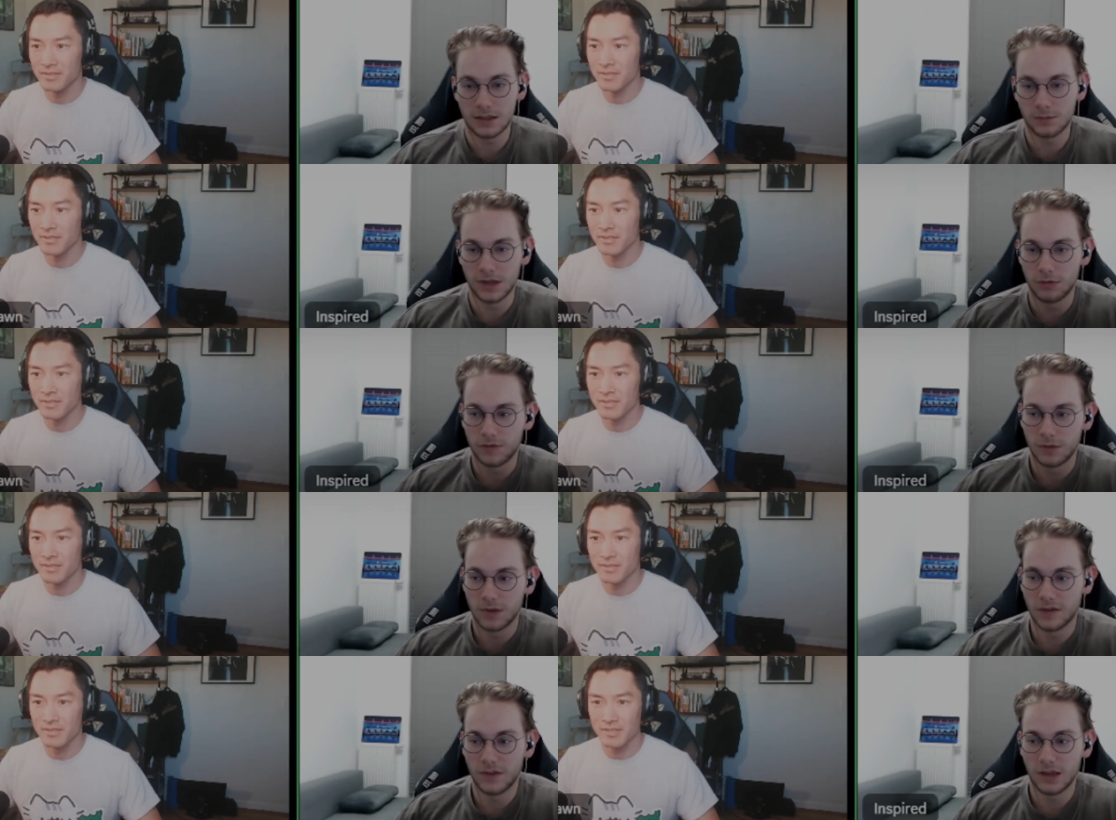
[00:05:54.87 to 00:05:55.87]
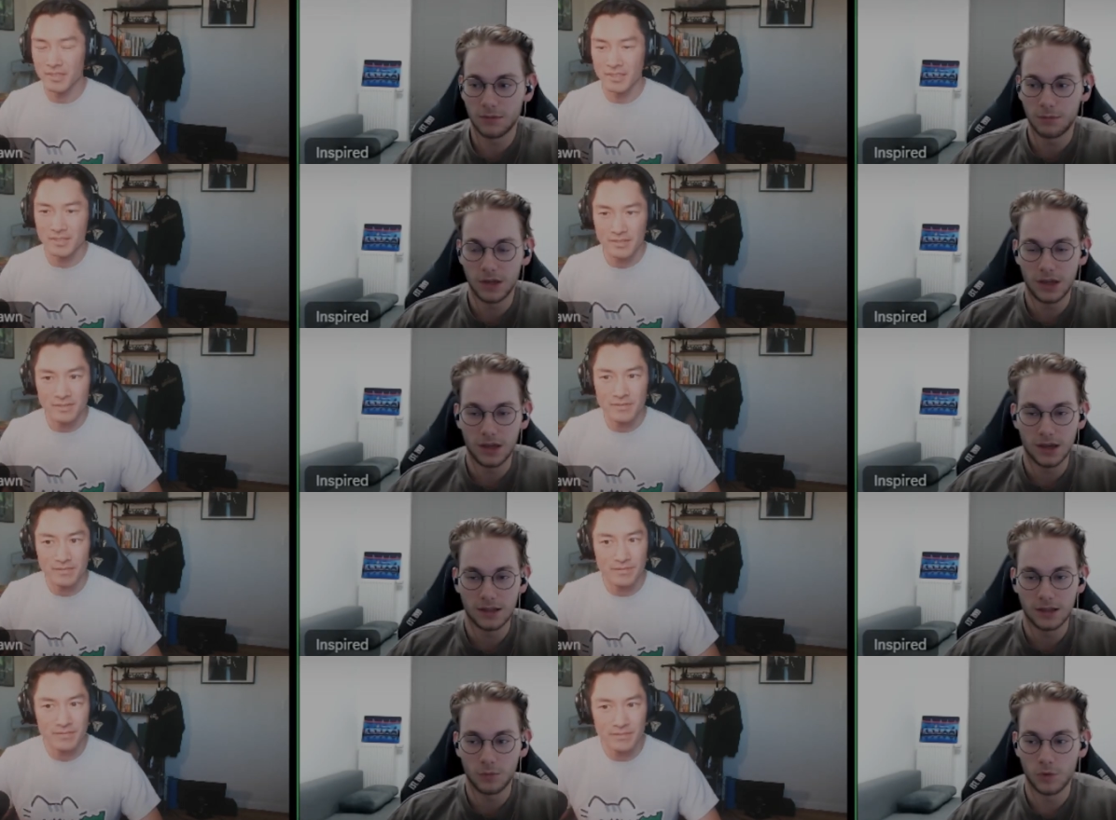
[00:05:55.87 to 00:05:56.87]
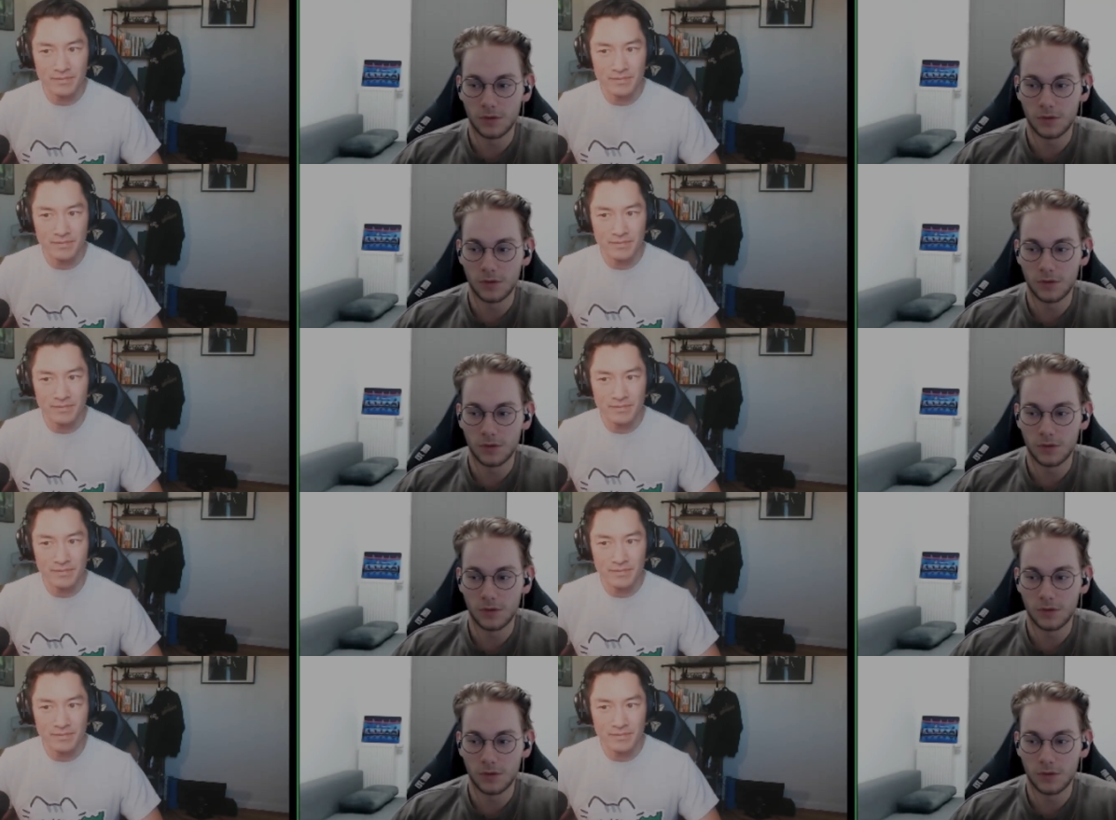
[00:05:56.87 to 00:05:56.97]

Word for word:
Speaker 1: playing with him. I think me and him will